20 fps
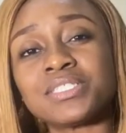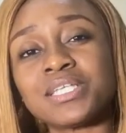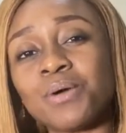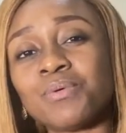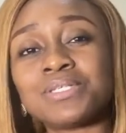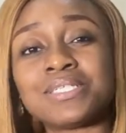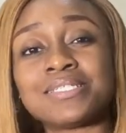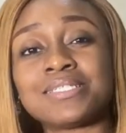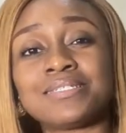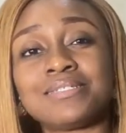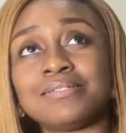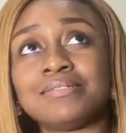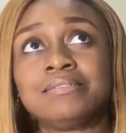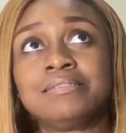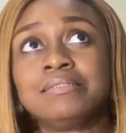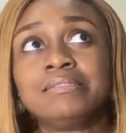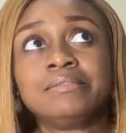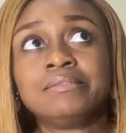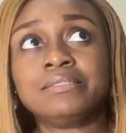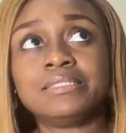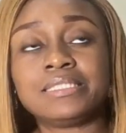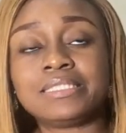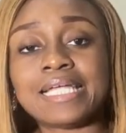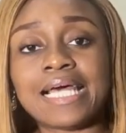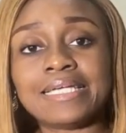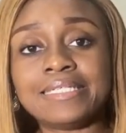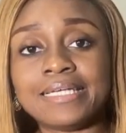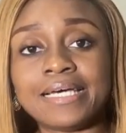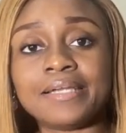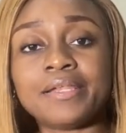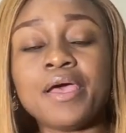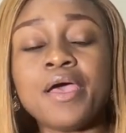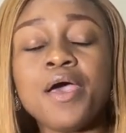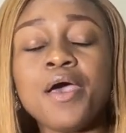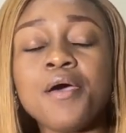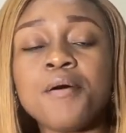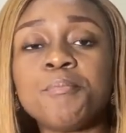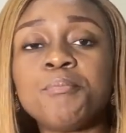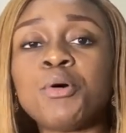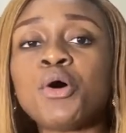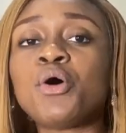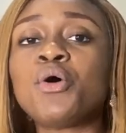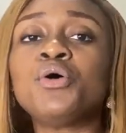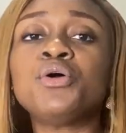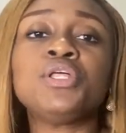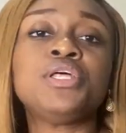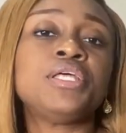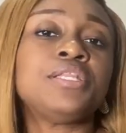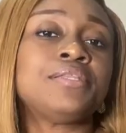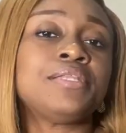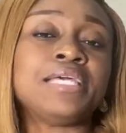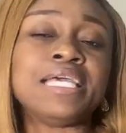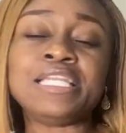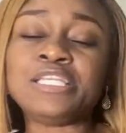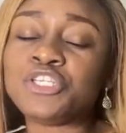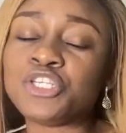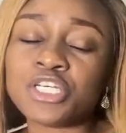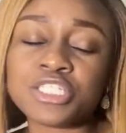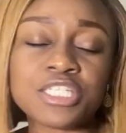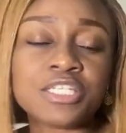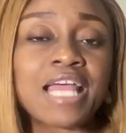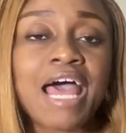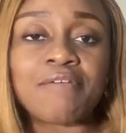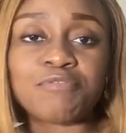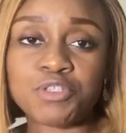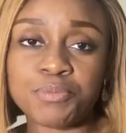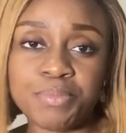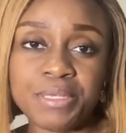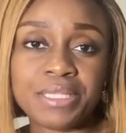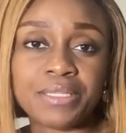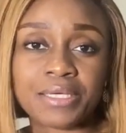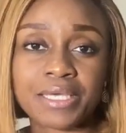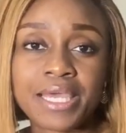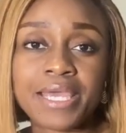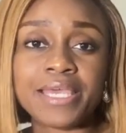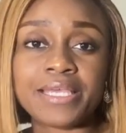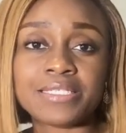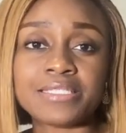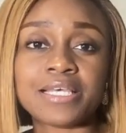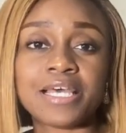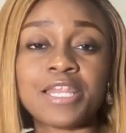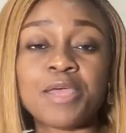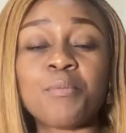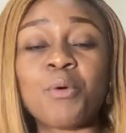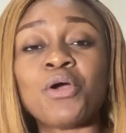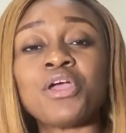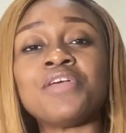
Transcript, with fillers: That was, you know, the standard. But it doesn't have to be the case anymore.